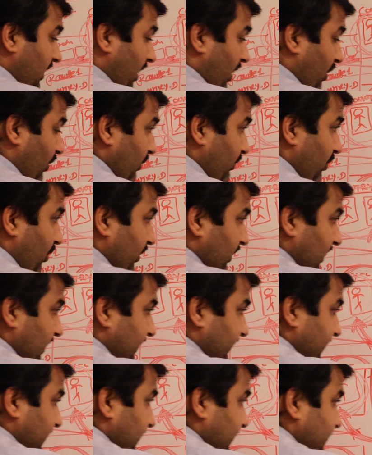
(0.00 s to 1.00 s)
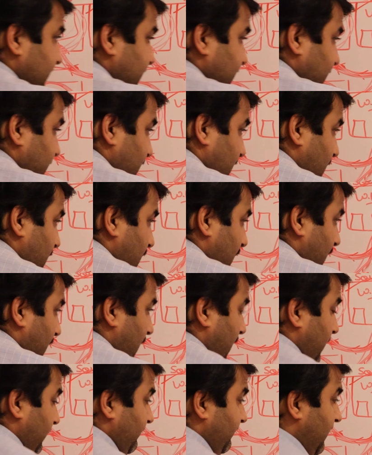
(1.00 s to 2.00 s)
outbound deliveries.
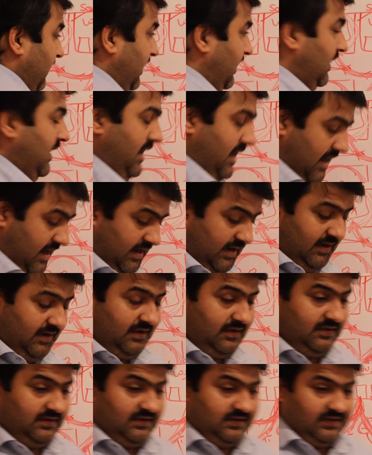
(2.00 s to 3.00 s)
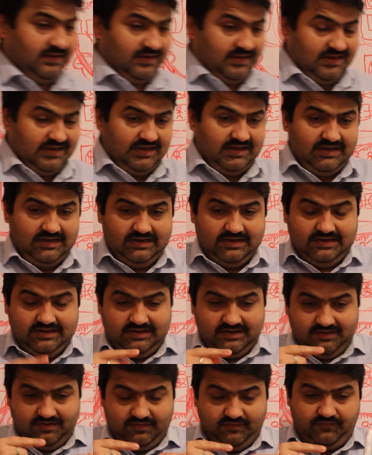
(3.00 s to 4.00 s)
And
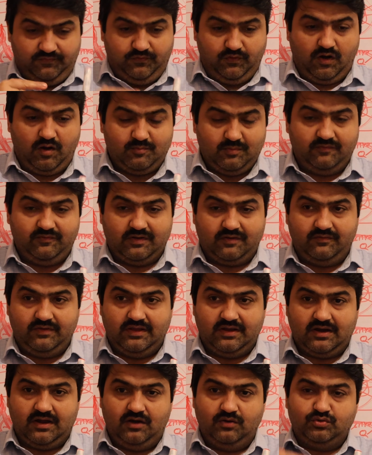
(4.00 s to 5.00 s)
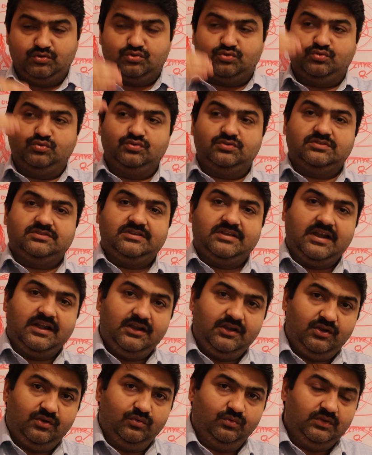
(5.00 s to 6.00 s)
from our warehouse to
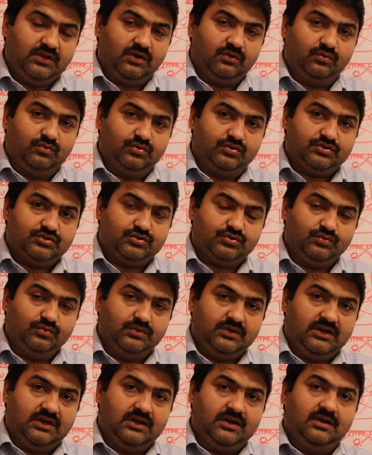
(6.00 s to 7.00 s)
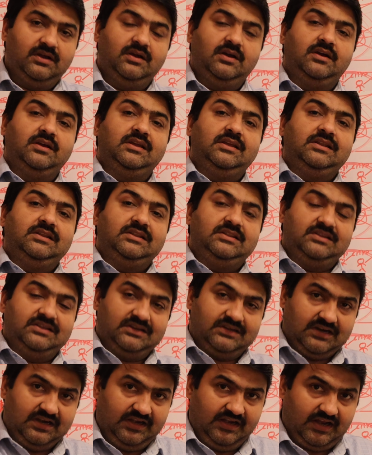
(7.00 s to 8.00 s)
send to the goods to the
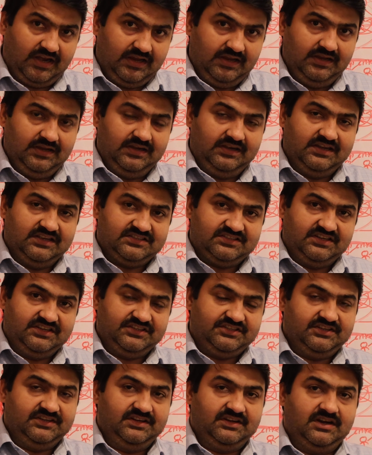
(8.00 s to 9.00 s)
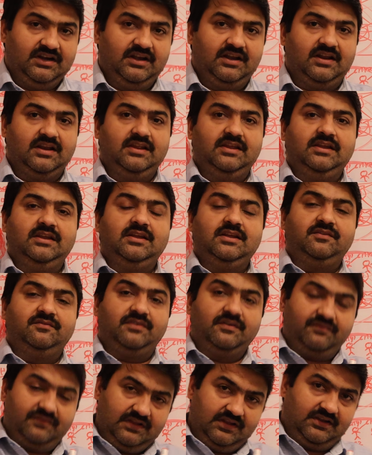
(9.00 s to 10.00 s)
country, destination country,
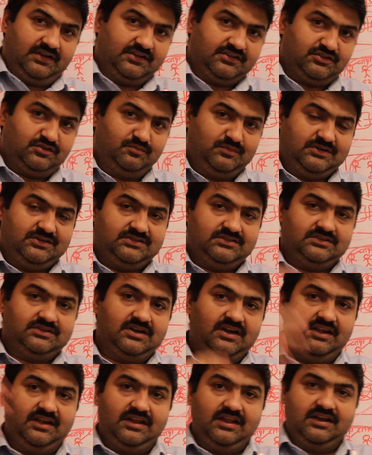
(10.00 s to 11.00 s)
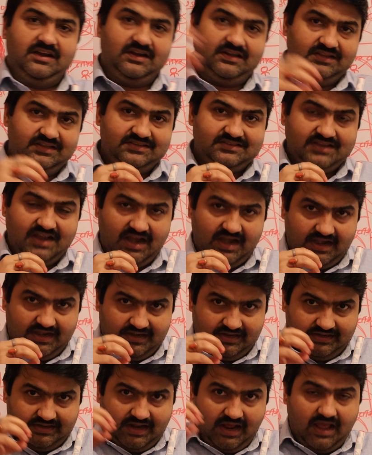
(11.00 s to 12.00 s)
50 customers, container, this
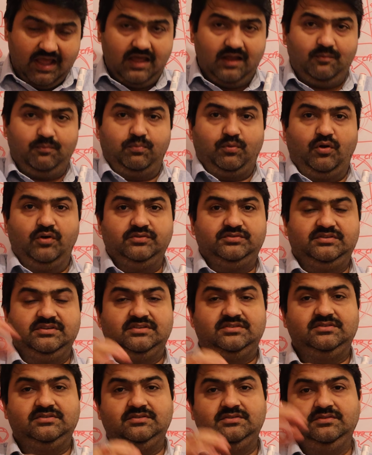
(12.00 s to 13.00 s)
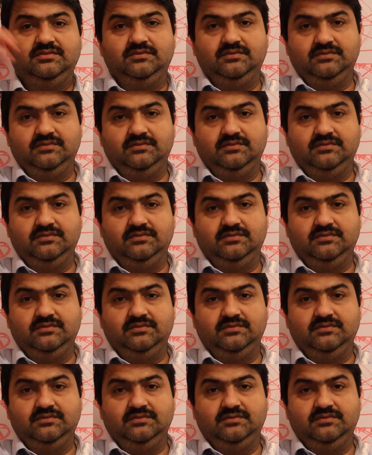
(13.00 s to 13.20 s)
entire process,